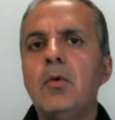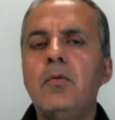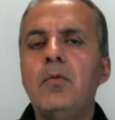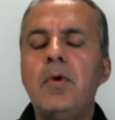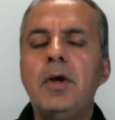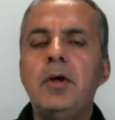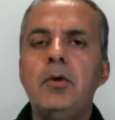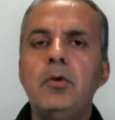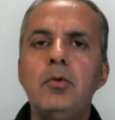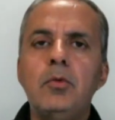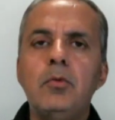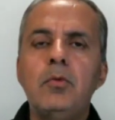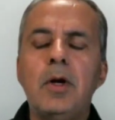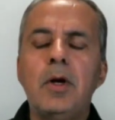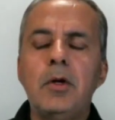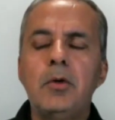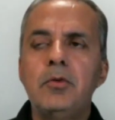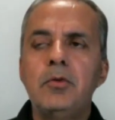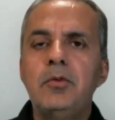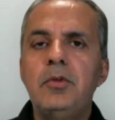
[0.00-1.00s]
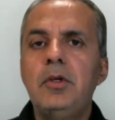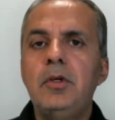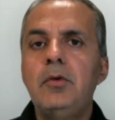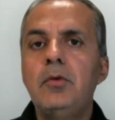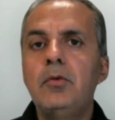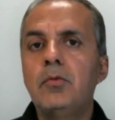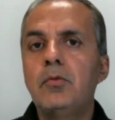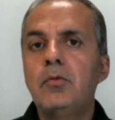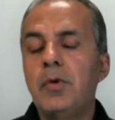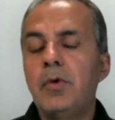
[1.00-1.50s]
went to
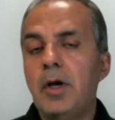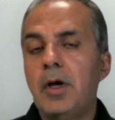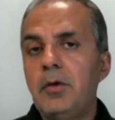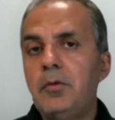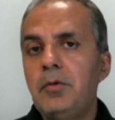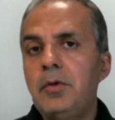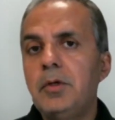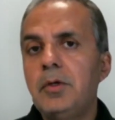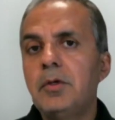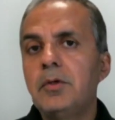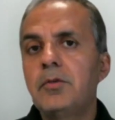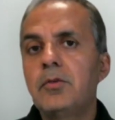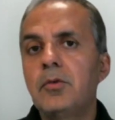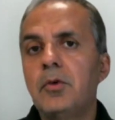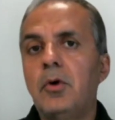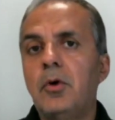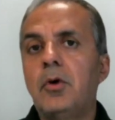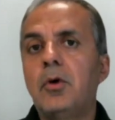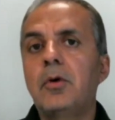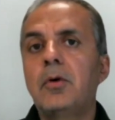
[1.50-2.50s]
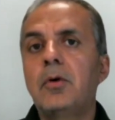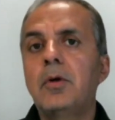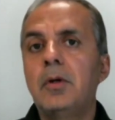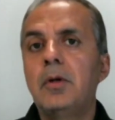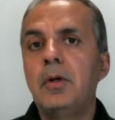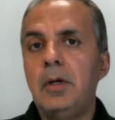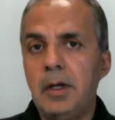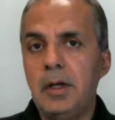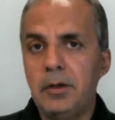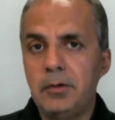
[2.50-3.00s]
YOG 5 years or
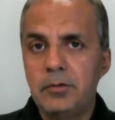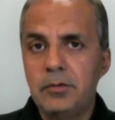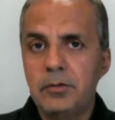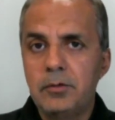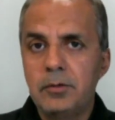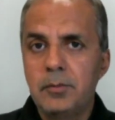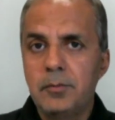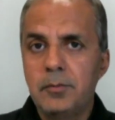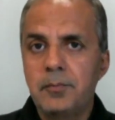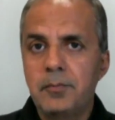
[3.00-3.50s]
less.